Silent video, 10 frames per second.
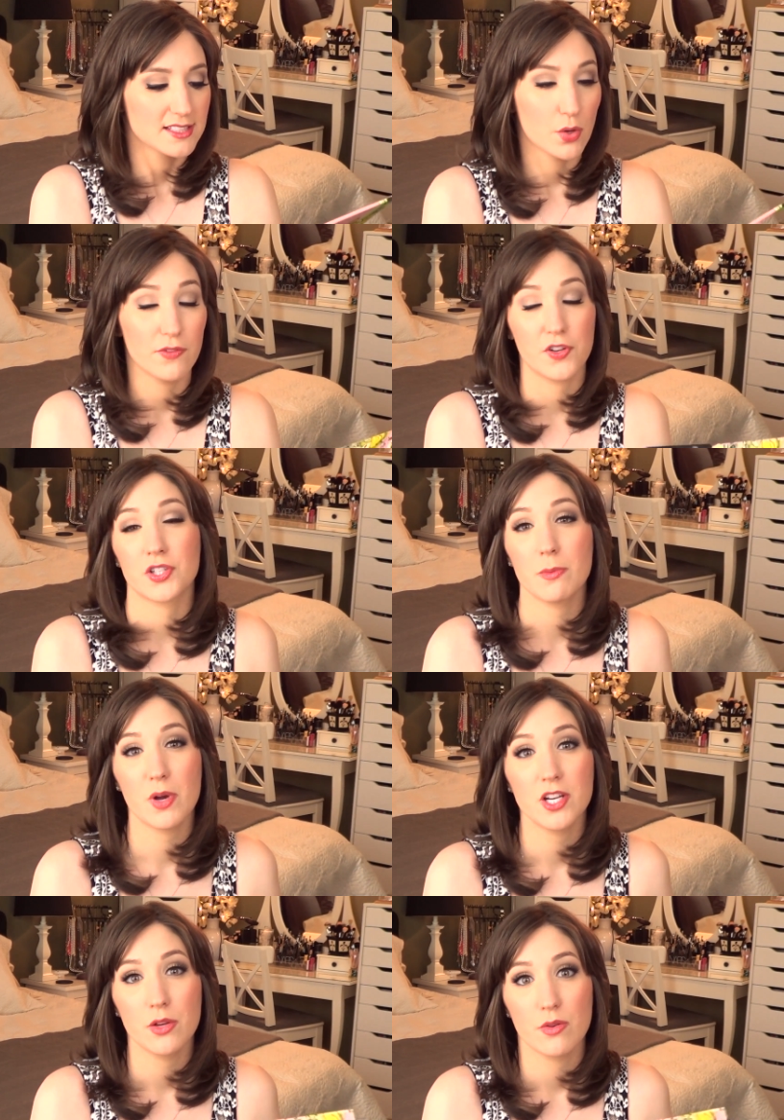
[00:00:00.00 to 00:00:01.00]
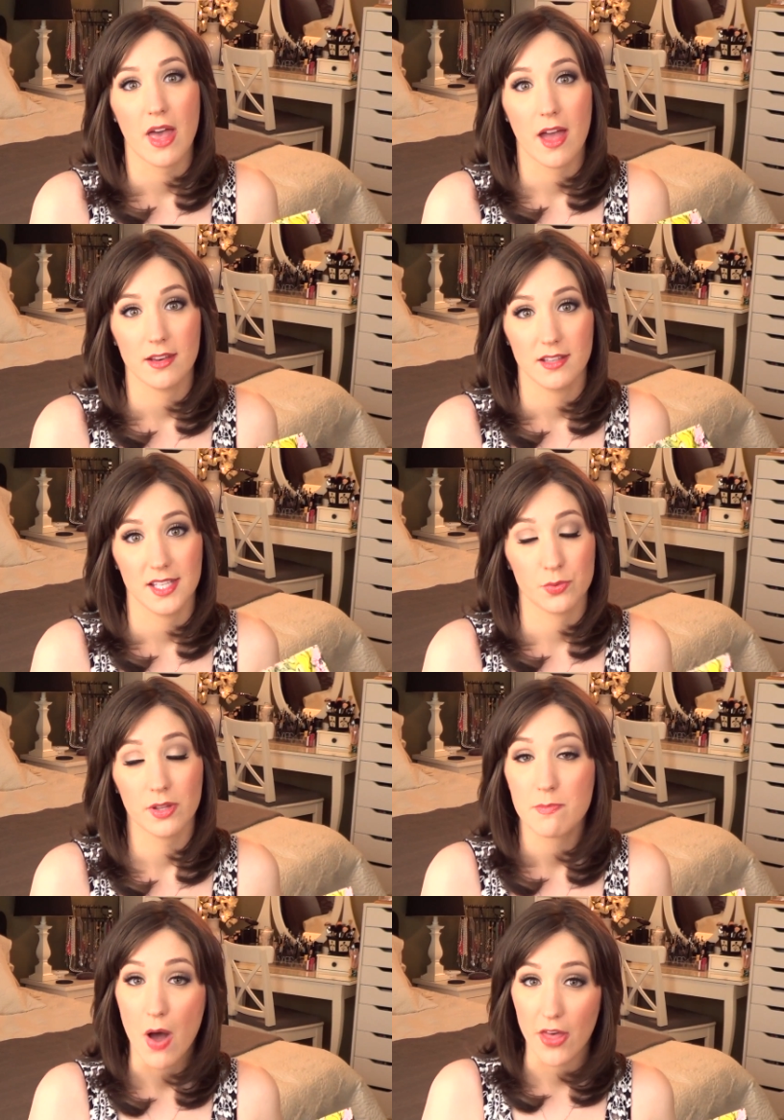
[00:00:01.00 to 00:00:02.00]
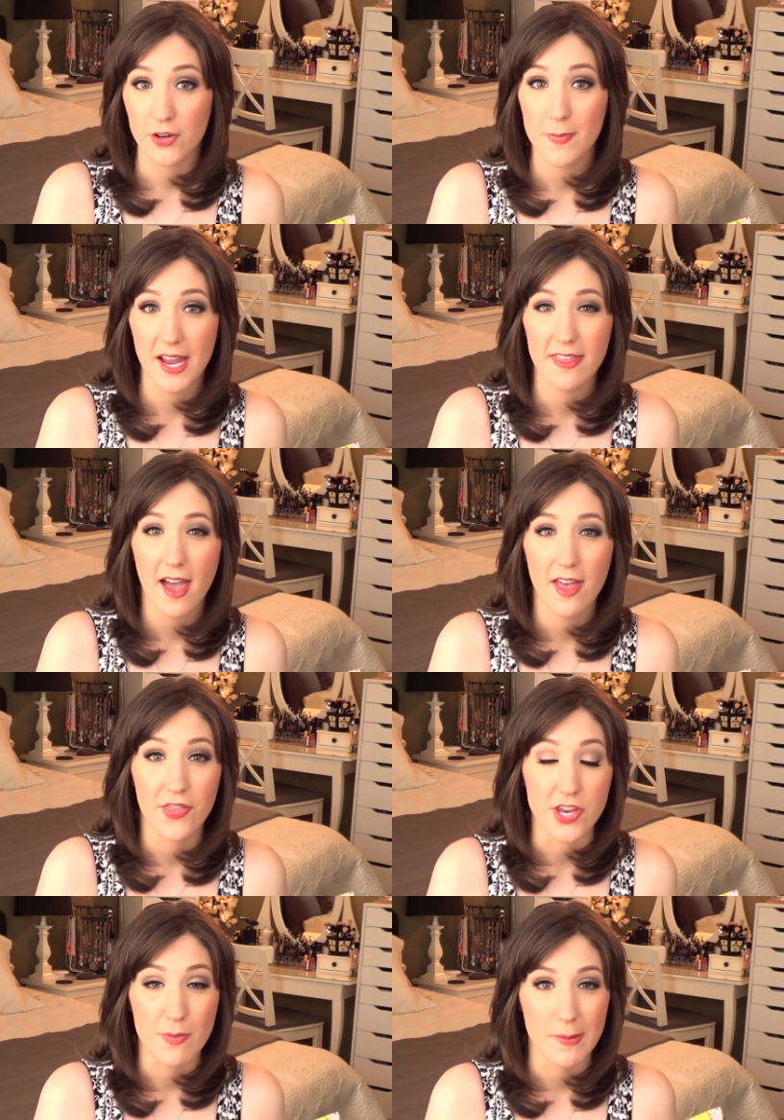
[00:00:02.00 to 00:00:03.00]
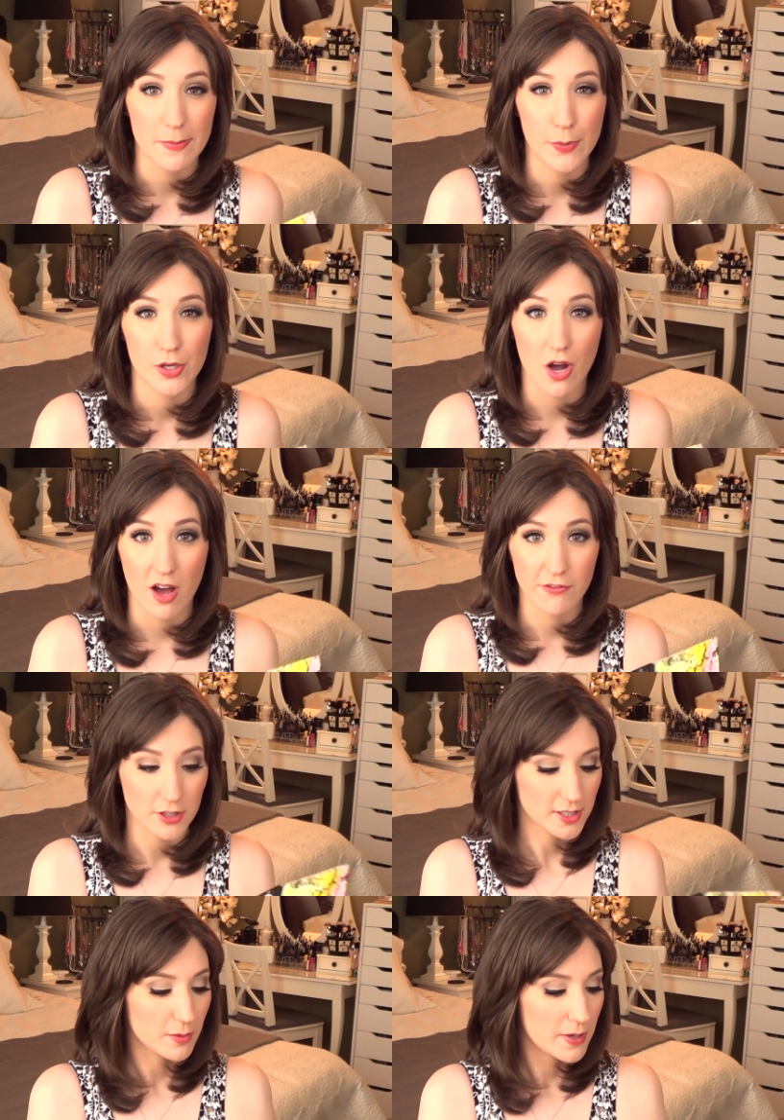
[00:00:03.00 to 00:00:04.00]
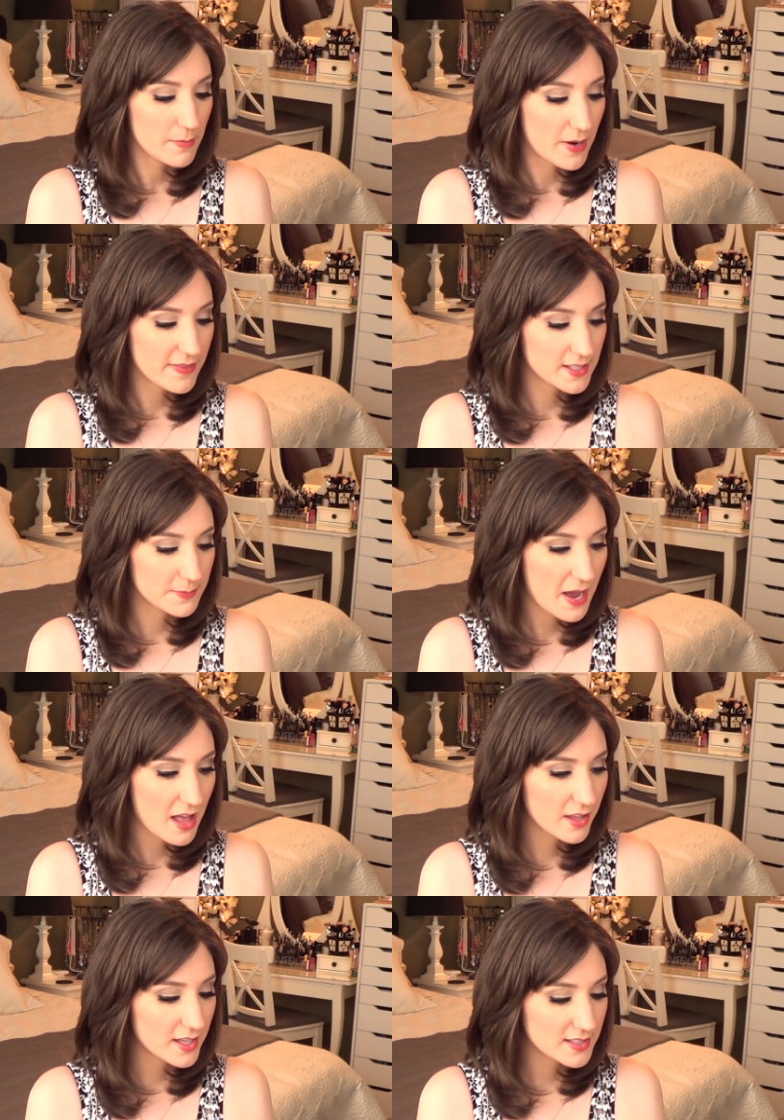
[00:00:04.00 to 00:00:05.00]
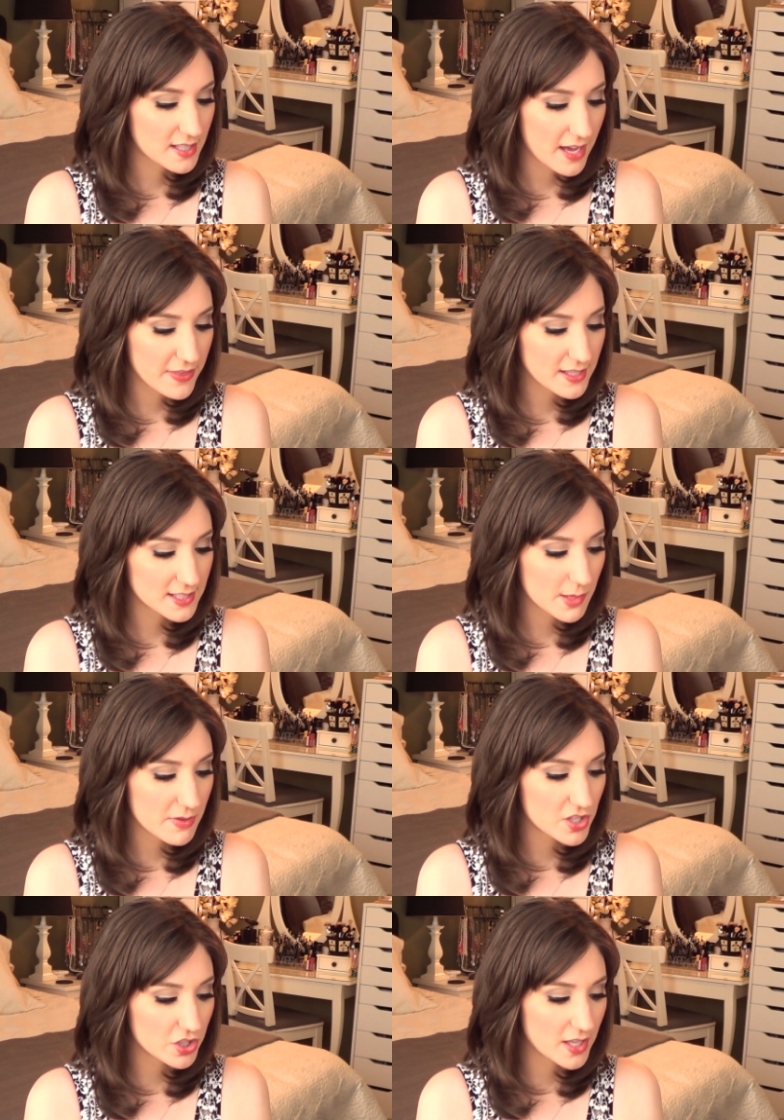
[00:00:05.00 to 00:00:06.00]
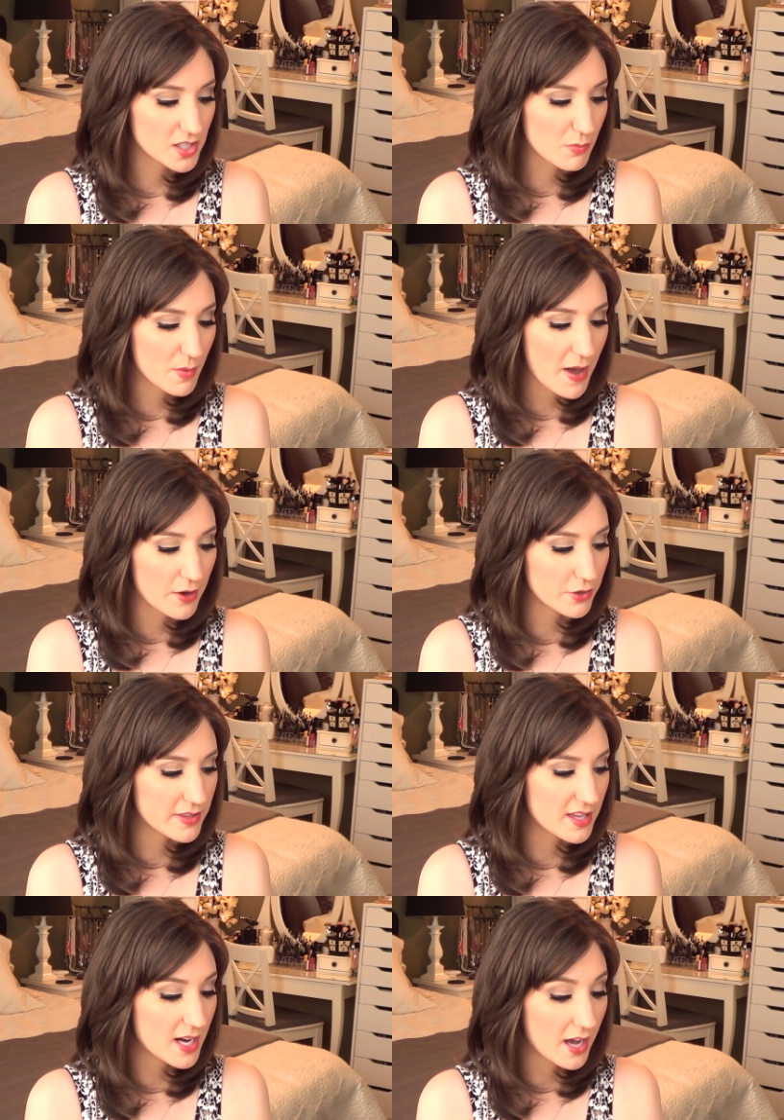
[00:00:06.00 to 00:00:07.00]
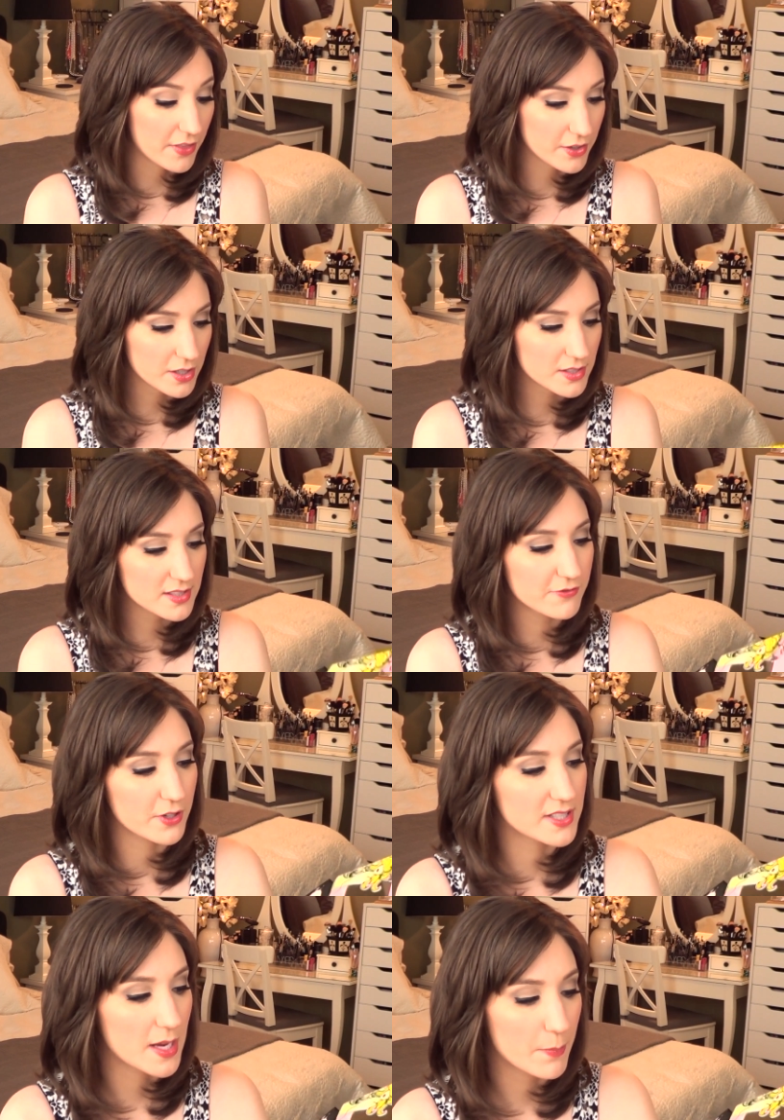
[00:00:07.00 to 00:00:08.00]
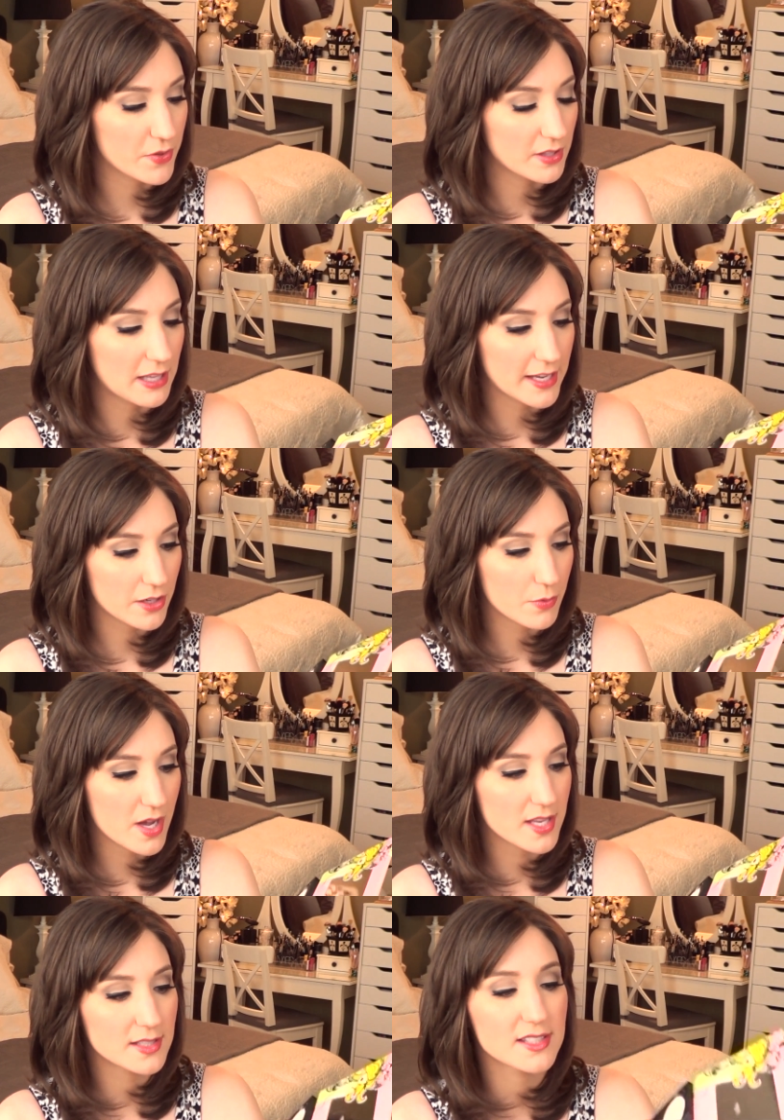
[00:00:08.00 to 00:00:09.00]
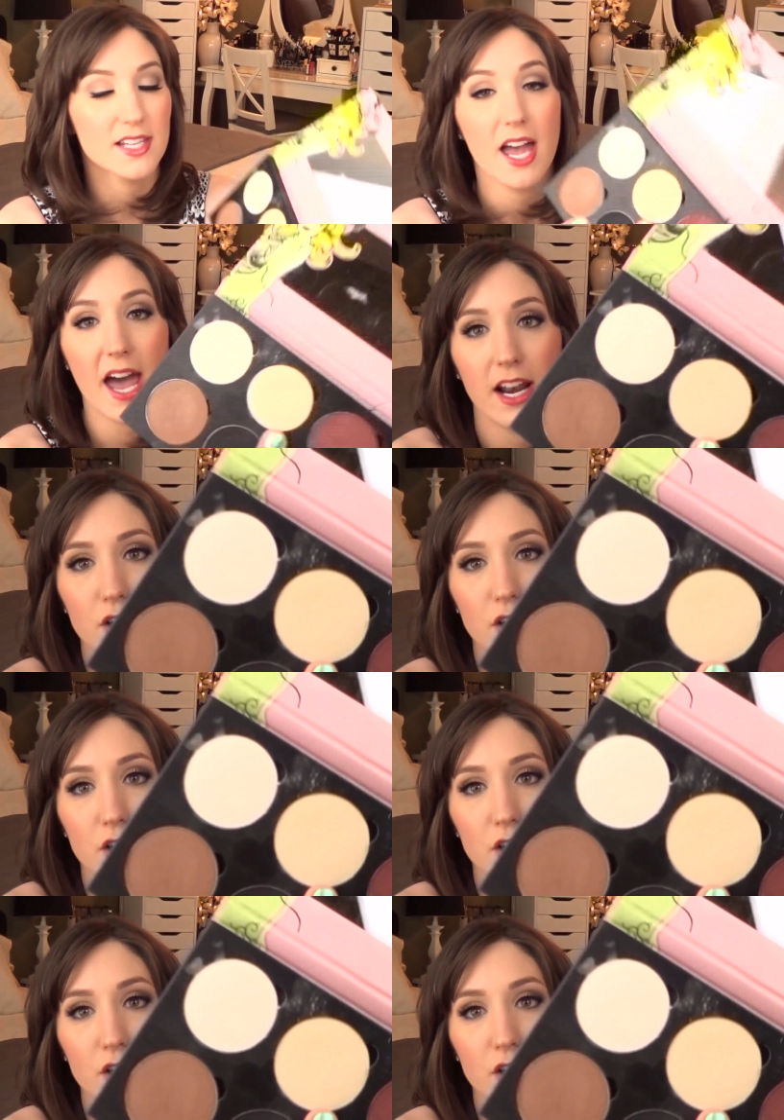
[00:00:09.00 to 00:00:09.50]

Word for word: so if you're someone who that is really bothered by that, then you might be put off a little bit by this palette. I think some of the shades are more powdery than others. For example, the lighter ones. I